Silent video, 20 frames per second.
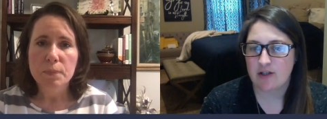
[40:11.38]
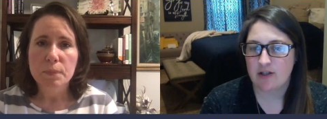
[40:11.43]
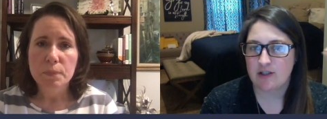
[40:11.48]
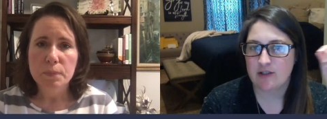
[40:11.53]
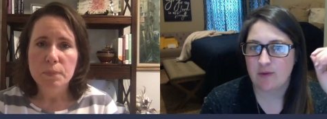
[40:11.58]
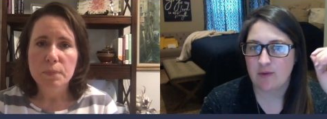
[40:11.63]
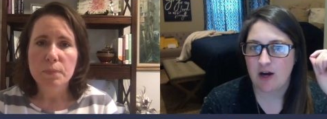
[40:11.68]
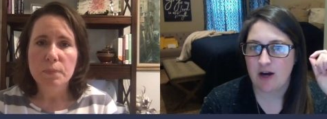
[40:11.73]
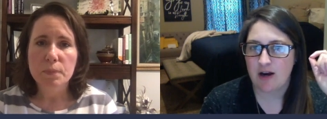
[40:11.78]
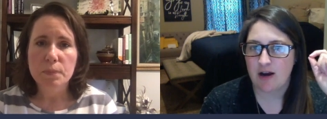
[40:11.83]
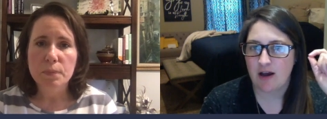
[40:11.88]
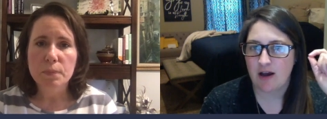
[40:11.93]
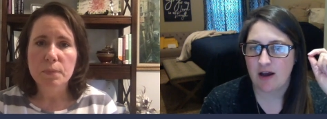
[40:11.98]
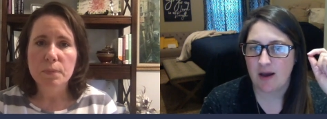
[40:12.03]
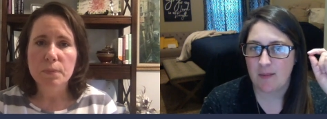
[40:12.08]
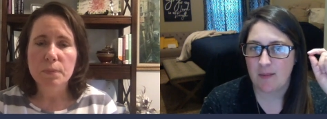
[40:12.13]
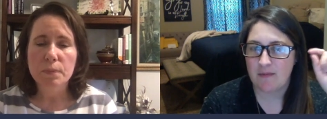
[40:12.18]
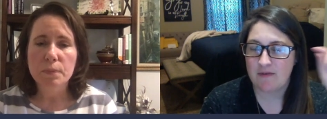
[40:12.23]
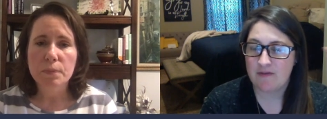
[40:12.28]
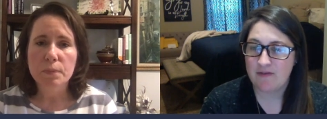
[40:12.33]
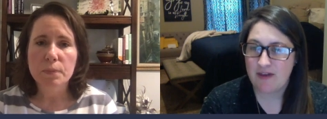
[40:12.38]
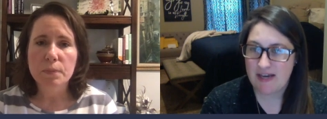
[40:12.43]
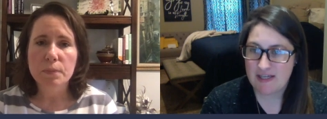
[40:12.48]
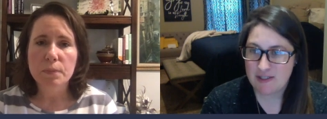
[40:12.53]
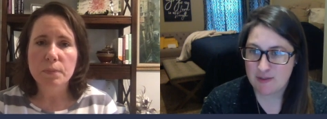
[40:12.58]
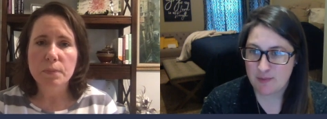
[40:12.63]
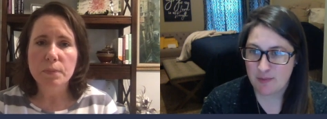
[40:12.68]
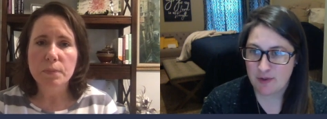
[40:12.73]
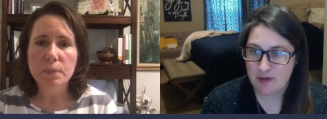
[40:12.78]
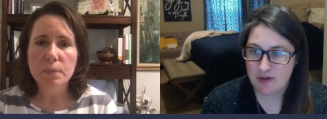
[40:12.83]
Speaker 1: Your Spark,
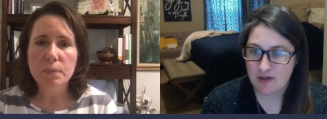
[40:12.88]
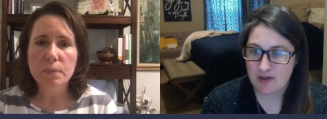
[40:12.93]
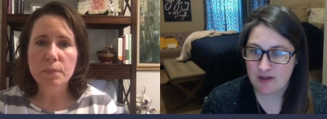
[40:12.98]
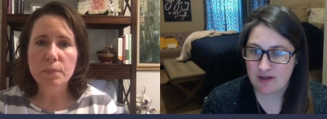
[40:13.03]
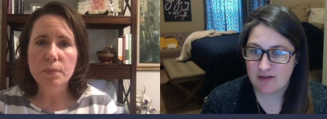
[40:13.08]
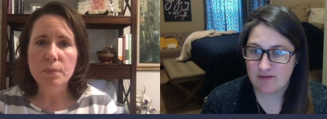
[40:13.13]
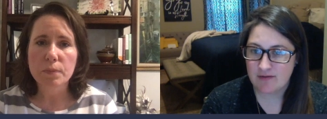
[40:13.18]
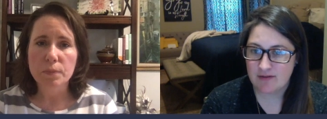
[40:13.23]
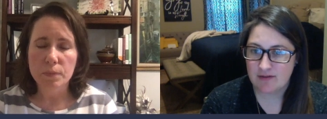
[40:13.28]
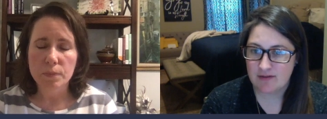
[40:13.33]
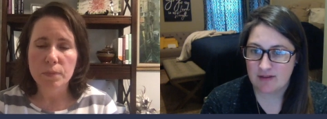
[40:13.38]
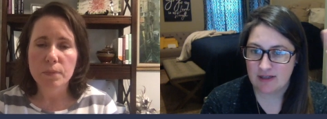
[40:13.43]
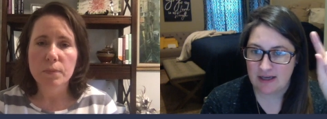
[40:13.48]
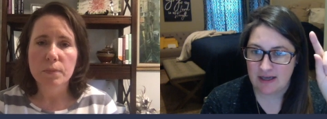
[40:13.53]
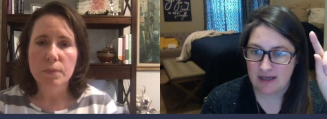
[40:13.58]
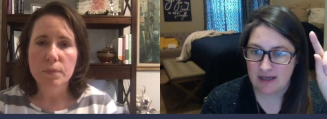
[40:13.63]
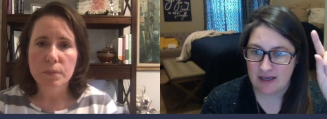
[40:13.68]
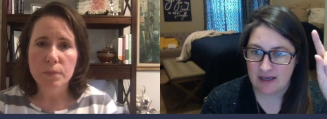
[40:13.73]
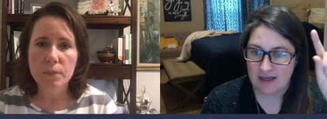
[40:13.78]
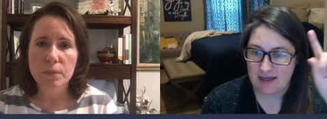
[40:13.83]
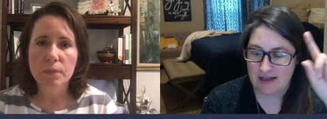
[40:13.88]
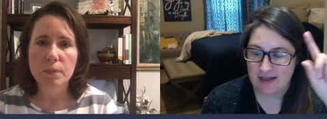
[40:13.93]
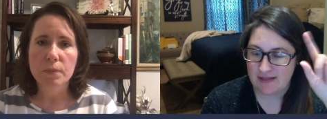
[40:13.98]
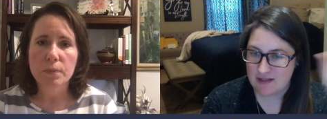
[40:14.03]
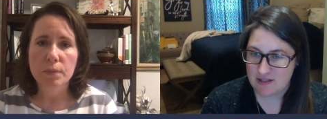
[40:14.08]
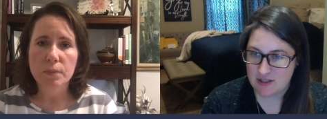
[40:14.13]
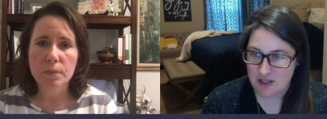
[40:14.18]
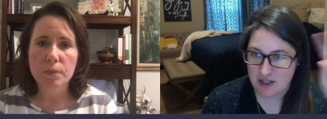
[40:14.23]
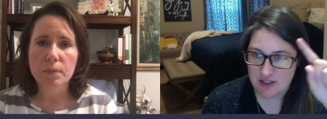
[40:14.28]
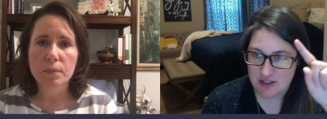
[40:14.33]
Facebook, and
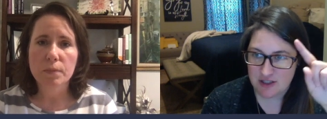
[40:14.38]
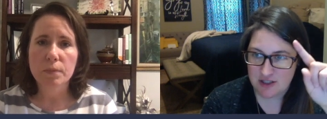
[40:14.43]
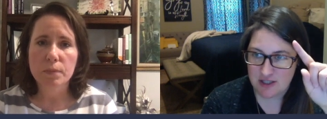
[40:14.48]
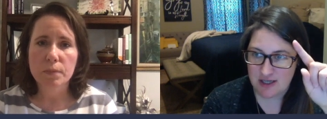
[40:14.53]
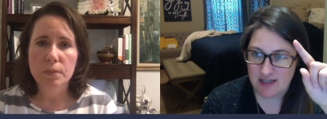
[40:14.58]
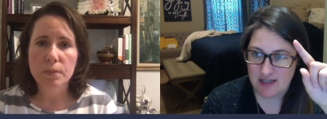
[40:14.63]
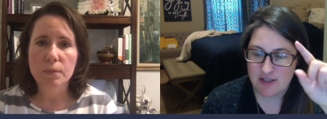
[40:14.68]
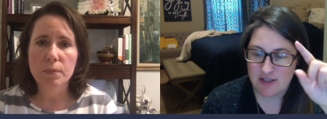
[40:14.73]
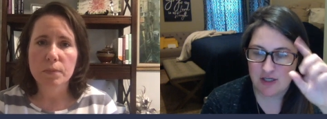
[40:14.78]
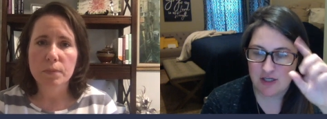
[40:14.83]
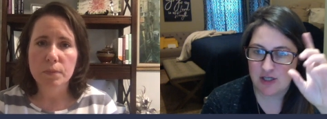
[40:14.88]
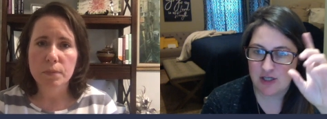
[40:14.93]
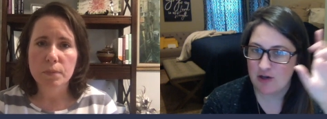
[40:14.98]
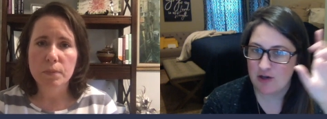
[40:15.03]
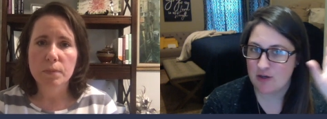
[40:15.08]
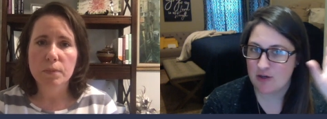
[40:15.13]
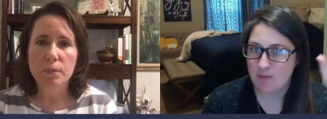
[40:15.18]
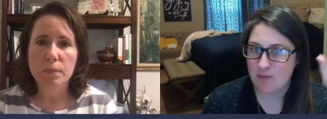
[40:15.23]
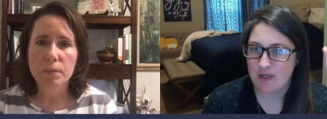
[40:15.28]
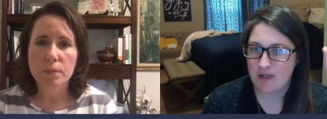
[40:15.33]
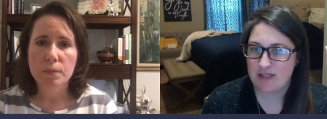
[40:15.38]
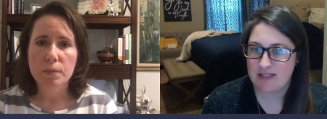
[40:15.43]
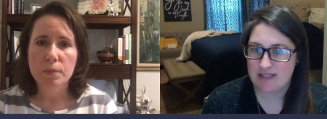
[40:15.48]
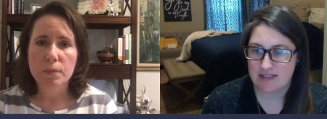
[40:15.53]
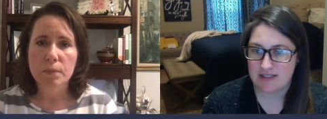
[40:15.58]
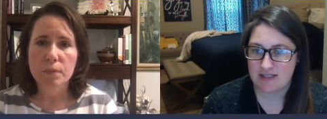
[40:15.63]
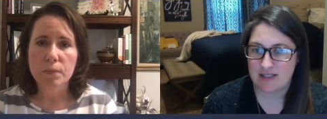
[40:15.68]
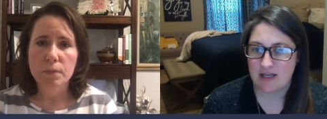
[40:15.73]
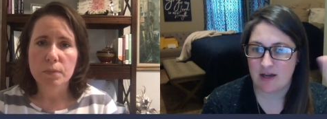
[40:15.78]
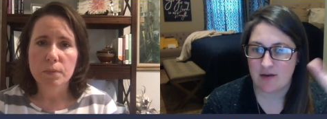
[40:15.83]
in the search engine, you can put
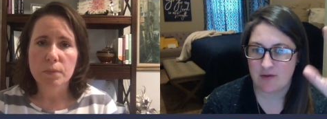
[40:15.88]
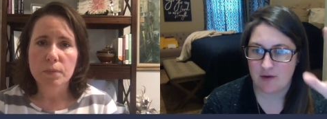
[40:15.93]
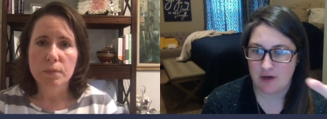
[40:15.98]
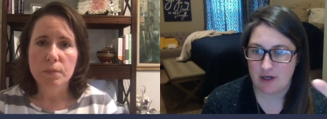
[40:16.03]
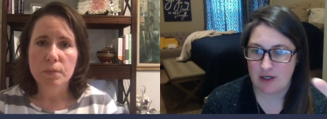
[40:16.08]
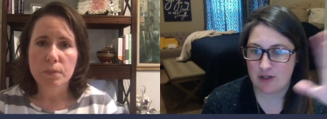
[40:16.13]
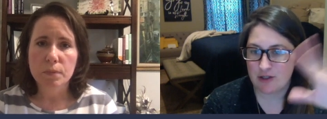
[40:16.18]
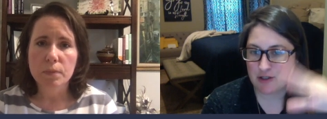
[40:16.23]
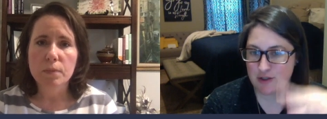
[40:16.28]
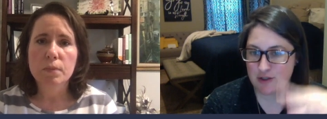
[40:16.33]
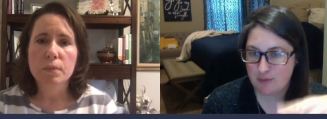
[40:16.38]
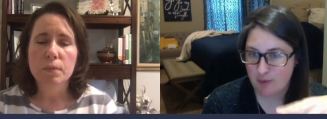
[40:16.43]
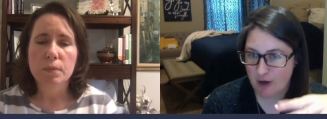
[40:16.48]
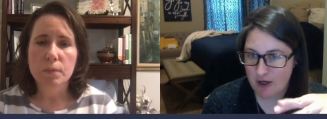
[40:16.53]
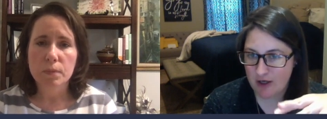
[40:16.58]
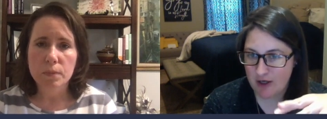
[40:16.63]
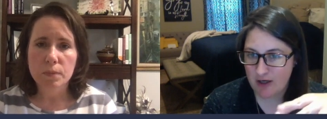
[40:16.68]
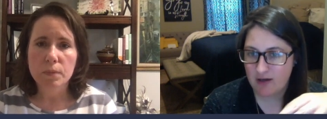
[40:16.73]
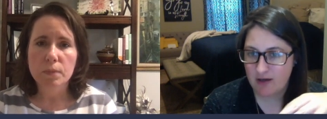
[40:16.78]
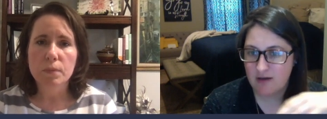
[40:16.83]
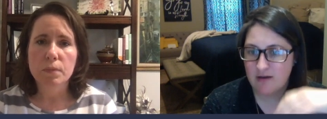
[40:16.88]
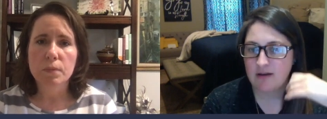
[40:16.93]
Discovering Your Spark.